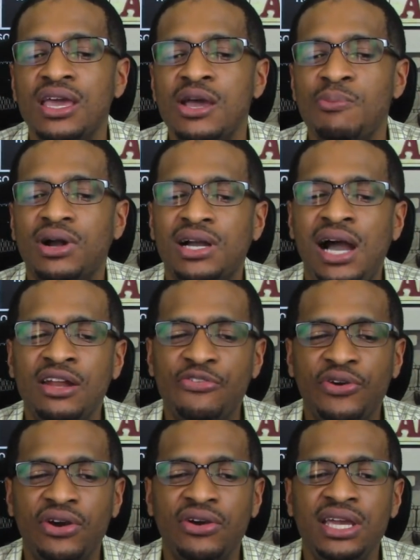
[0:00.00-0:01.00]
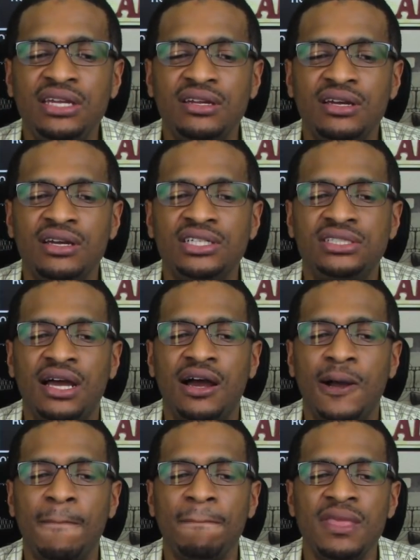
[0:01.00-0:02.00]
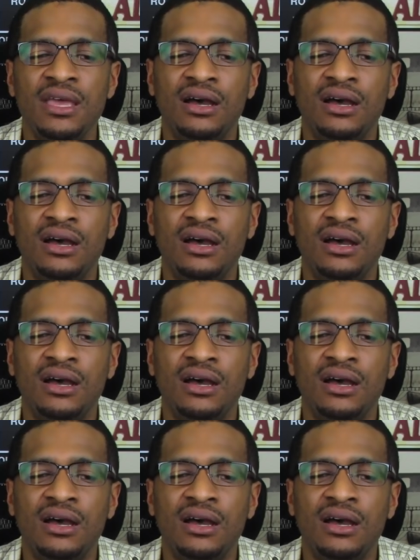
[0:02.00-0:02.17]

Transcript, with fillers: But Colin Farrell, he did a good job.